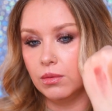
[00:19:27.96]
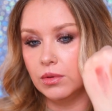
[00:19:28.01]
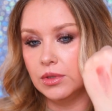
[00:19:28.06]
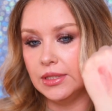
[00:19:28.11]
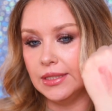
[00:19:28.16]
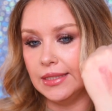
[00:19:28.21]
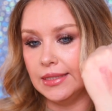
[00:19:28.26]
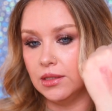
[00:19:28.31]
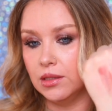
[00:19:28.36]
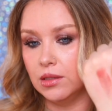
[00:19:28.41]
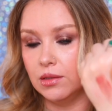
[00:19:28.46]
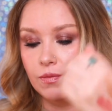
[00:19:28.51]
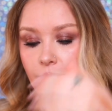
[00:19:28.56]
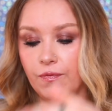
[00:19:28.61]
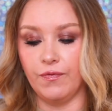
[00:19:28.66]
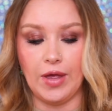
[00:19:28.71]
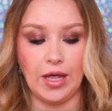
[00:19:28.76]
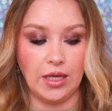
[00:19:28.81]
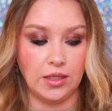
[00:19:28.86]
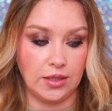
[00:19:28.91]
tinted
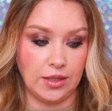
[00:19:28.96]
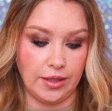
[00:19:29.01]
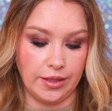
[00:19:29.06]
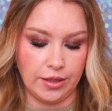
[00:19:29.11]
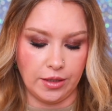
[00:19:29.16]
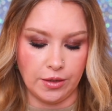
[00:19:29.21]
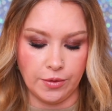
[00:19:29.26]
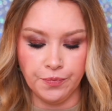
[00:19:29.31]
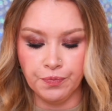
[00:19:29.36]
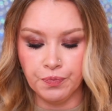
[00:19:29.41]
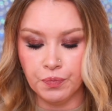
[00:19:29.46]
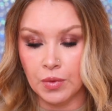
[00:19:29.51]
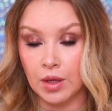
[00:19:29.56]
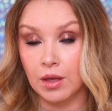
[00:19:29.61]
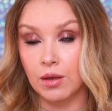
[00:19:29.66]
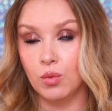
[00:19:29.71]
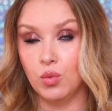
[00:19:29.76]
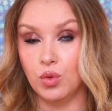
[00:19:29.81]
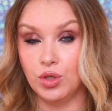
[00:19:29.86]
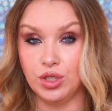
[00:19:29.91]
Vaseline,
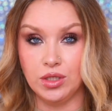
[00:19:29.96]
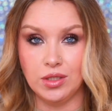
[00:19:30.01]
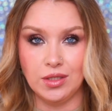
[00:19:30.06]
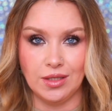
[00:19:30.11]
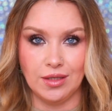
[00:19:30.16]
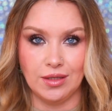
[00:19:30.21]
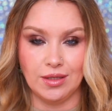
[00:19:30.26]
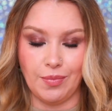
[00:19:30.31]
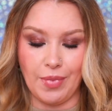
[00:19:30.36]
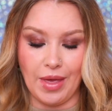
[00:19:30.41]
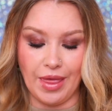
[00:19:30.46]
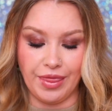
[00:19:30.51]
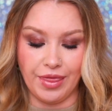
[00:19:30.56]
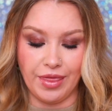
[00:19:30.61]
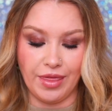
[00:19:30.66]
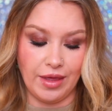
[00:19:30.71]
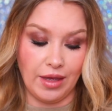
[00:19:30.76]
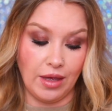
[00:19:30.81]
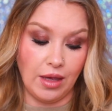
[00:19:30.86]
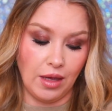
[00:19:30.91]
which isn't a bad
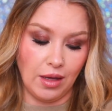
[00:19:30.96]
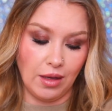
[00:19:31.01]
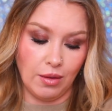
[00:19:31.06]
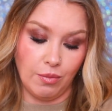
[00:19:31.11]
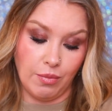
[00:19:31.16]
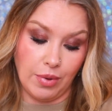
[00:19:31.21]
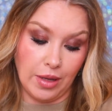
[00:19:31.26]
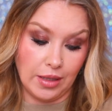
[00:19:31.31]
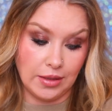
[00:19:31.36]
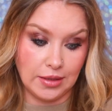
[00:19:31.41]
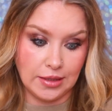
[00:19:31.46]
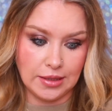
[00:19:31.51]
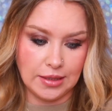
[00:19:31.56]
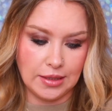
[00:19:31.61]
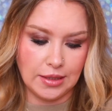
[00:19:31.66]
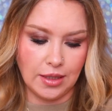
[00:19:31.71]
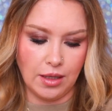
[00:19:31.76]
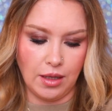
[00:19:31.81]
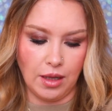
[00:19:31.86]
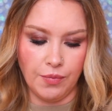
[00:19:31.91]
thing, but
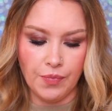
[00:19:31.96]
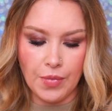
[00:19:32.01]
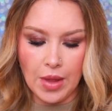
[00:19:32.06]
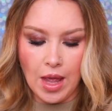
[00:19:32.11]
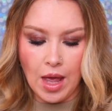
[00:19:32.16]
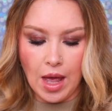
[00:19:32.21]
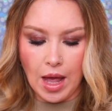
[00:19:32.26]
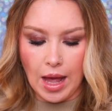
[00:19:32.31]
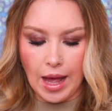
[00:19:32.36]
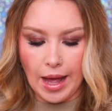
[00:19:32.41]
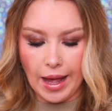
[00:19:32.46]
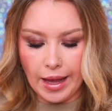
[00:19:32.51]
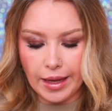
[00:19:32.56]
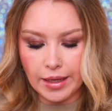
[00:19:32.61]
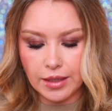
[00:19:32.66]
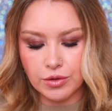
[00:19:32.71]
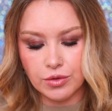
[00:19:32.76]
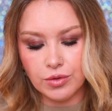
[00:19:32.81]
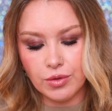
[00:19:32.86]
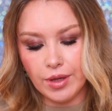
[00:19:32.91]
still,
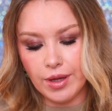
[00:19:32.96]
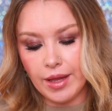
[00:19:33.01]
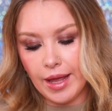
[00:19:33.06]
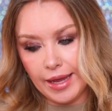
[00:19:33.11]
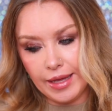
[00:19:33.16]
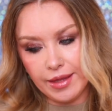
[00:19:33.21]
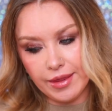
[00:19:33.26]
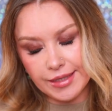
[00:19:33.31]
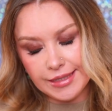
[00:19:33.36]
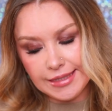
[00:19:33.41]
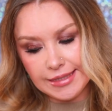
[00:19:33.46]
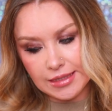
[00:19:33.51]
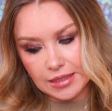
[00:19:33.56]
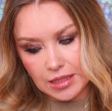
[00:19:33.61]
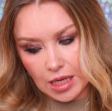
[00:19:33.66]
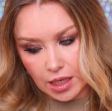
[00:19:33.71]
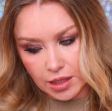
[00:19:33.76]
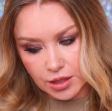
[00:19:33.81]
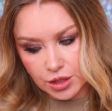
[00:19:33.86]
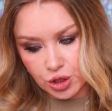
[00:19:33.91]
I do like this
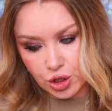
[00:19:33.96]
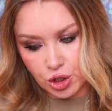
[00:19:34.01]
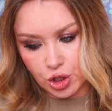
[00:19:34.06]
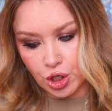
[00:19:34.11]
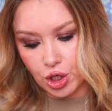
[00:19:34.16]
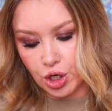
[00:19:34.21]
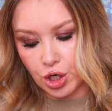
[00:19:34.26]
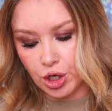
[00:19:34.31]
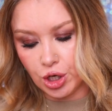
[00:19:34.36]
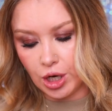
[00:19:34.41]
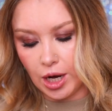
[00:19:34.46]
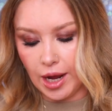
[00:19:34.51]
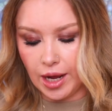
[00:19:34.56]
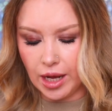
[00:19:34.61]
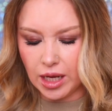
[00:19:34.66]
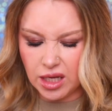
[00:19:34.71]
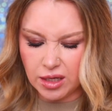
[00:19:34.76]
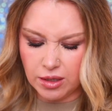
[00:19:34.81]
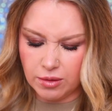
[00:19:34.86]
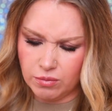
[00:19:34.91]
texture.
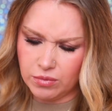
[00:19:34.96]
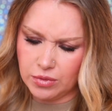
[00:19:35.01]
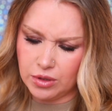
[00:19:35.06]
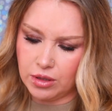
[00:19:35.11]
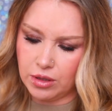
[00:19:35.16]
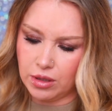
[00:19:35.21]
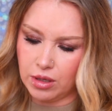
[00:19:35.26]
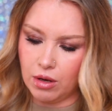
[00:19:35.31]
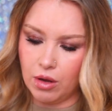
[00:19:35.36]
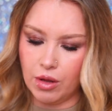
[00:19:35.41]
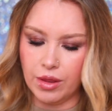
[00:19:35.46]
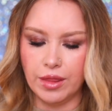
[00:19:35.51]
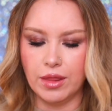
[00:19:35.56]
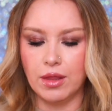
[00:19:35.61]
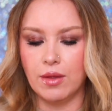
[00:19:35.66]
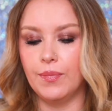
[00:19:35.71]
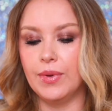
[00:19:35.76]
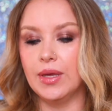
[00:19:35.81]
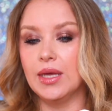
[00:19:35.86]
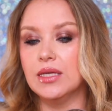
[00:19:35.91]
I'm not
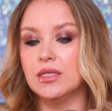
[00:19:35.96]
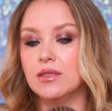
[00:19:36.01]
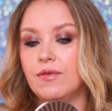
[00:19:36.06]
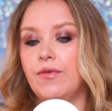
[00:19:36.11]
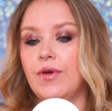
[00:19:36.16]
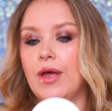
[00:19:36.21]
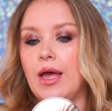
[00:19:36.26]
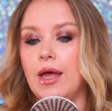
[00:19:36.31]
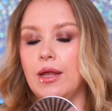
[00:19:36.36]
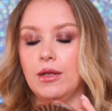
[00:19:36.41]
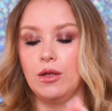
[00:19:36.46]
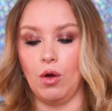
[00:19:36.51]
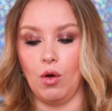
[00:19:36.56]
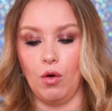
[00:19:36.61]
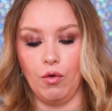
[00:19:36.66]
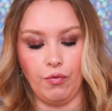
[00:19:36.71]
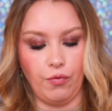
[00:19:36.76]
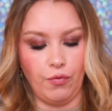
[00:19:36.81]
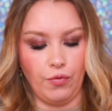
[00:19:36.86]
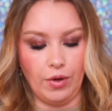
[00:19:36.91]
the biggest fan
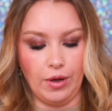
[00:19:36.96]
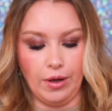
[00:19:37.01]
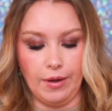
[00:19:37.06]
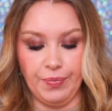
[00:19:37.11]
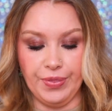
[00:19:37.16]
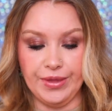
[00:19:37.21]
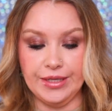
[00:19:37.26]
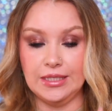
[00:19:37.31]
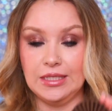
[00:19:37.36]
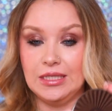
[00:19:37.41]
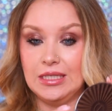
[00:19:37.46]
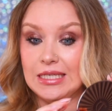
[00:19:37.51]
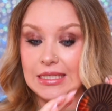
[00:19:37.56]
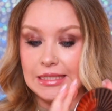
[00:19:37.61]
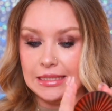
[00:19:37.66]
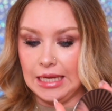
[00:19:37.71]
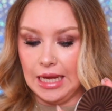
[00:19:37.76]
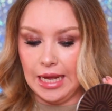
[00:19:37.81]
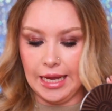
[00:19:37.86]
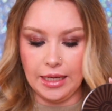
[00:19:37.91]
of this
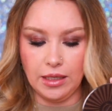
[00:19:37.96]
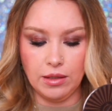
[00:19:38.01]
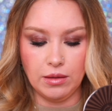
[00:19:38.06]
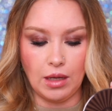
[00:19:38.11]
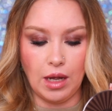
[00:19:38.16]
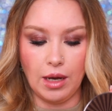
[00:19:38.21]
design.